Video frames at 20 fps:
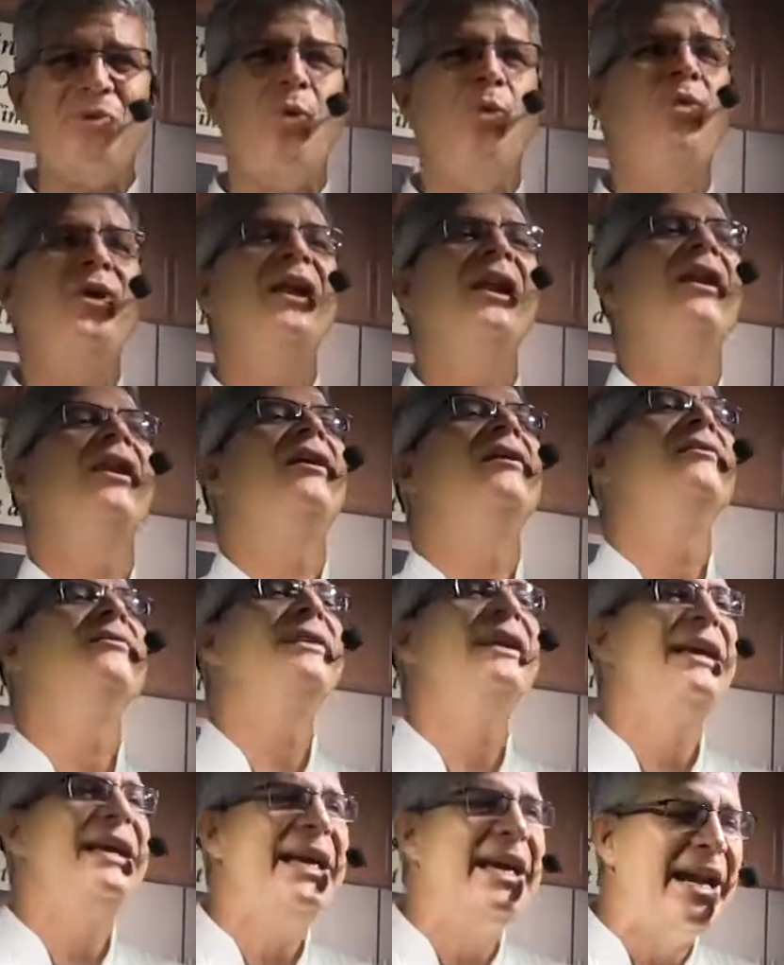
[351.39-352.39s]
We love
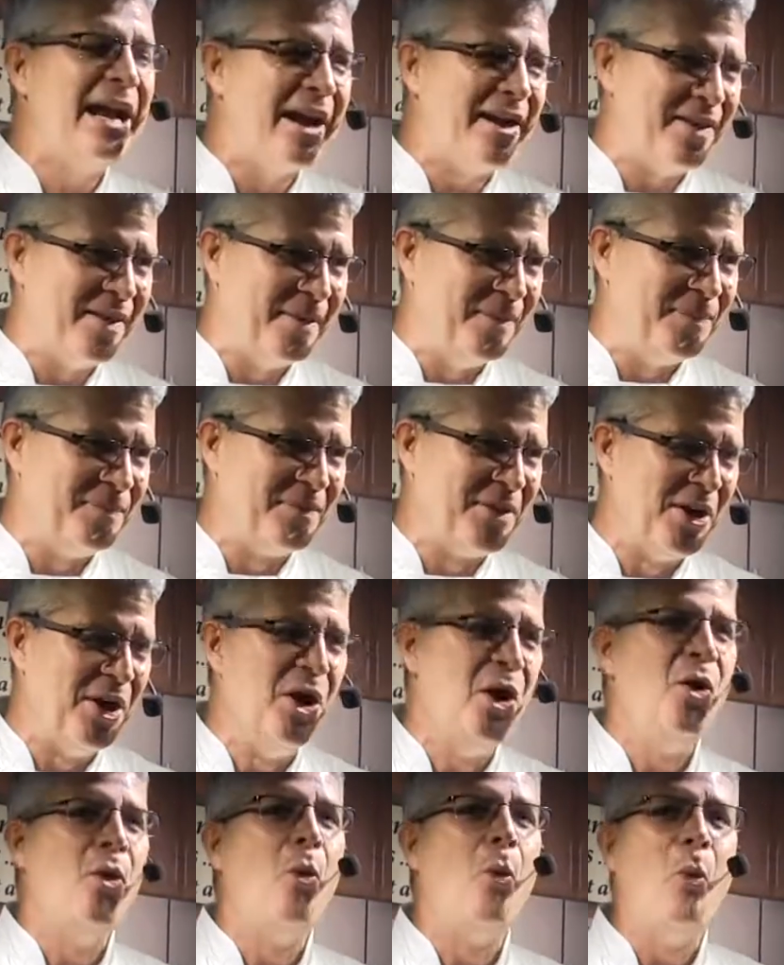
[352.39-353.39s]
to eat out of them.
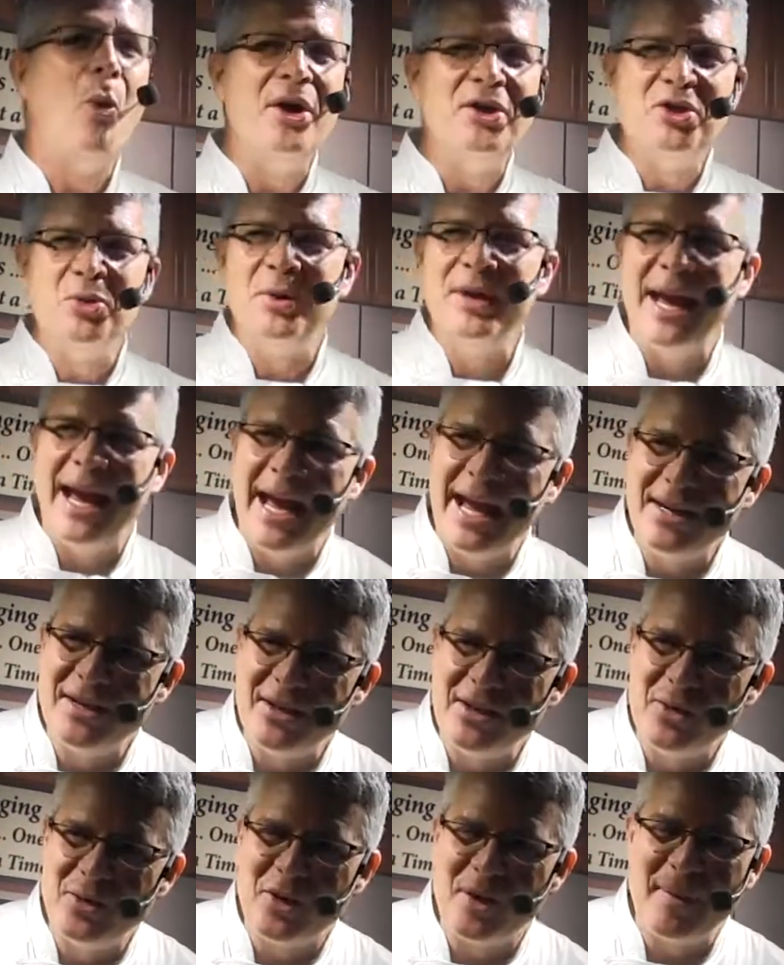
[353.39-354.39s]
What do we hate to
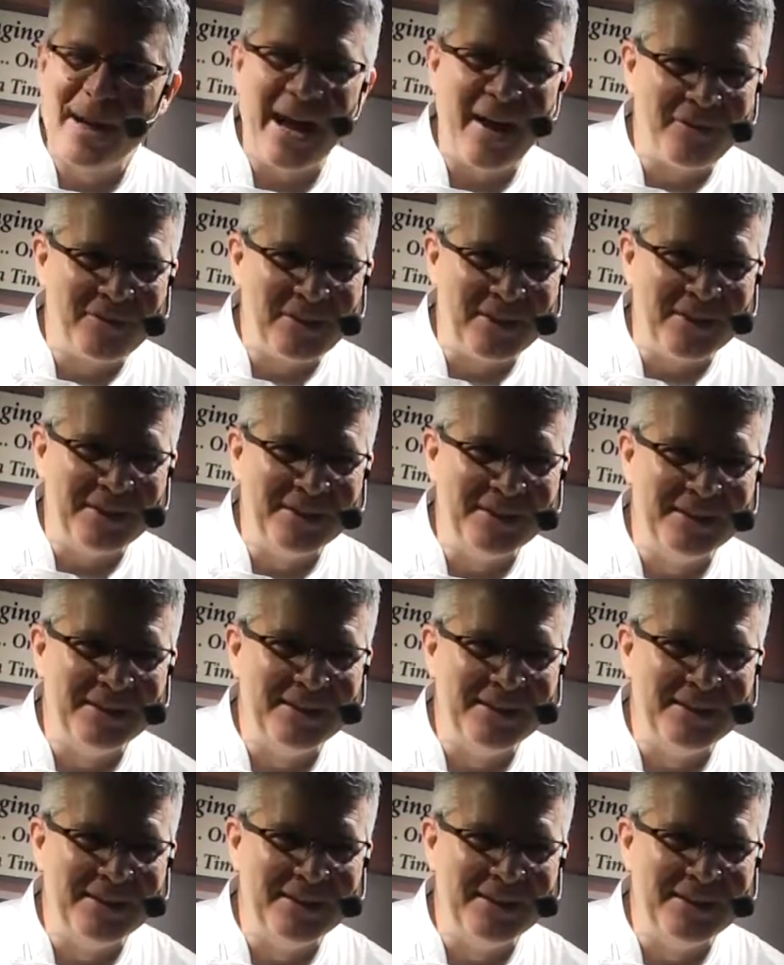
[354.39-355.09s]
do with them after?